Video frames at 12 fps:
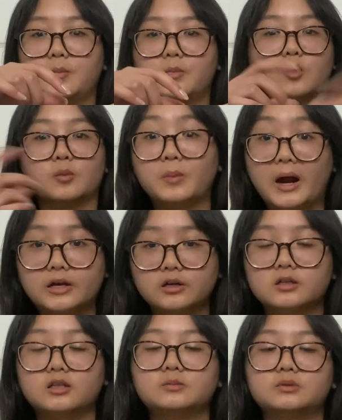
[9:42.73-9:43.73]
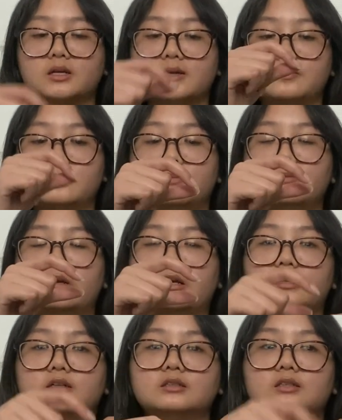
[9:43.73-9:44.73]
or binder clips
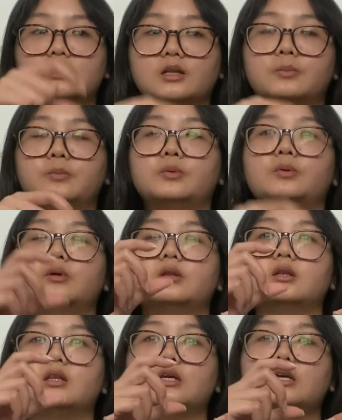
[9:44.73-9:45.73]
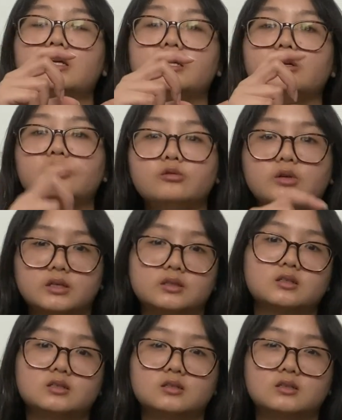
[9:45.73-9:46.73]
and clip the
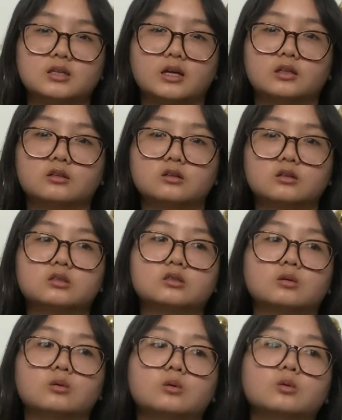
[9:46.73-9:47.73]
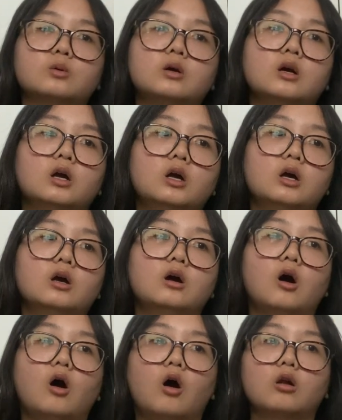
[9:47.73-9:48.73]
units together. So
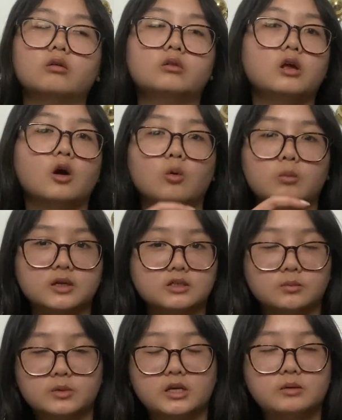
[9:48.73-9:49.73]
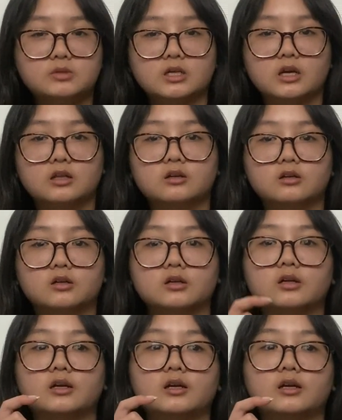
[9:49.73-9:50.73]
all of the homeworks I would keep together,
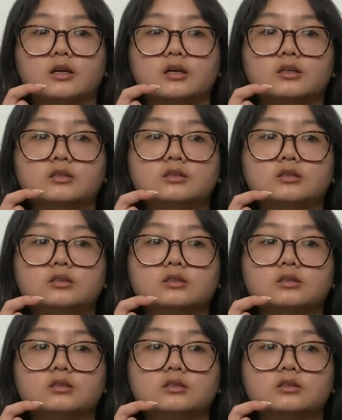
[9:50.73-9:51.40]
and